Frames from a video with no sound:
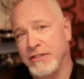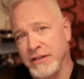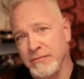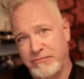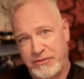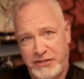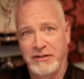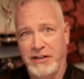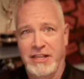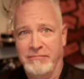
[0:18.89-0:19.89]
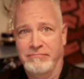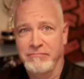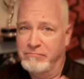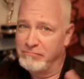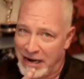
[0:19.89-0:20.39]
the theory that
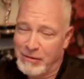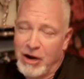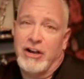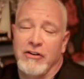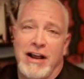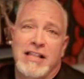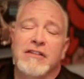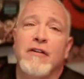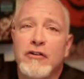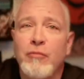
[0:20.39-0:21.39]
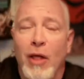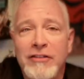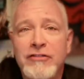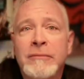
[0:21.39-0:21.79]
made America great in the first place,